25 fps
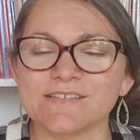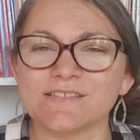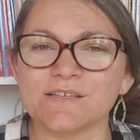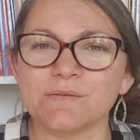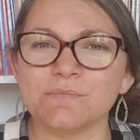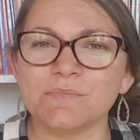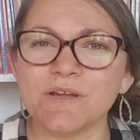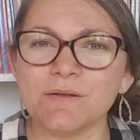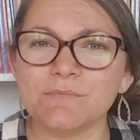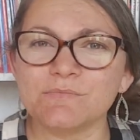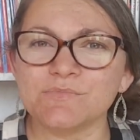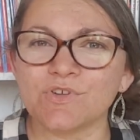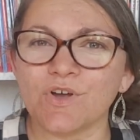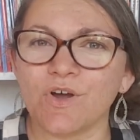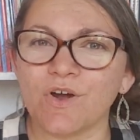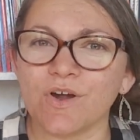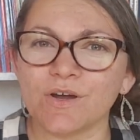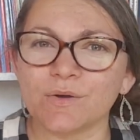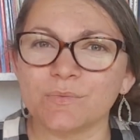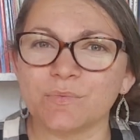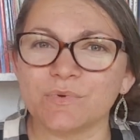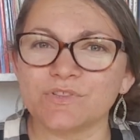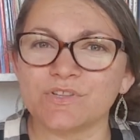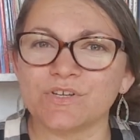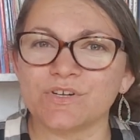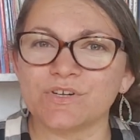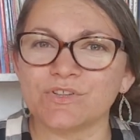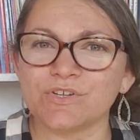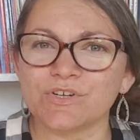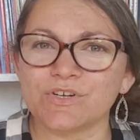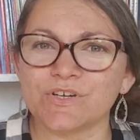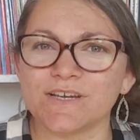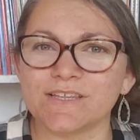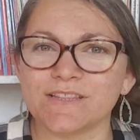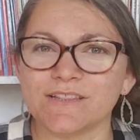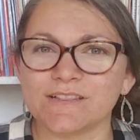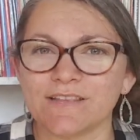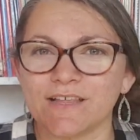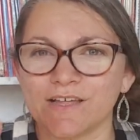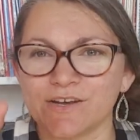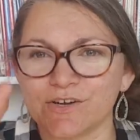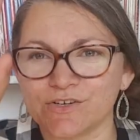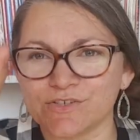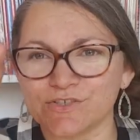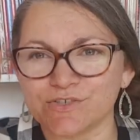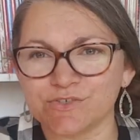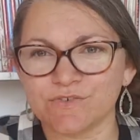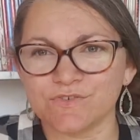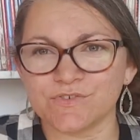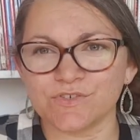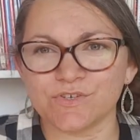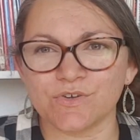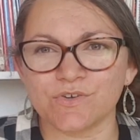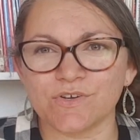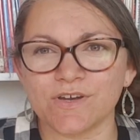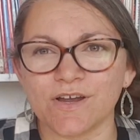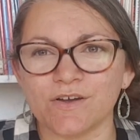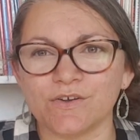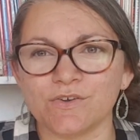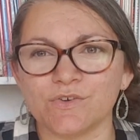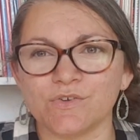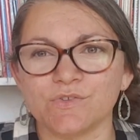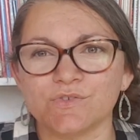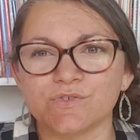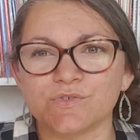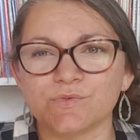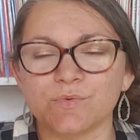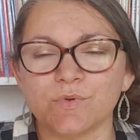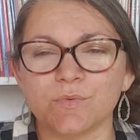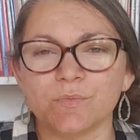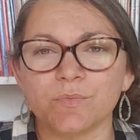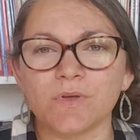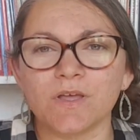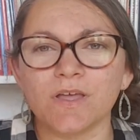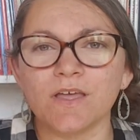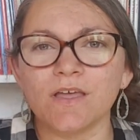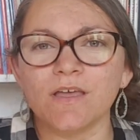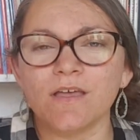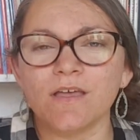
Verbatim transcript: sometimes hard when they're learning the letters and you have to go down and do the swoop.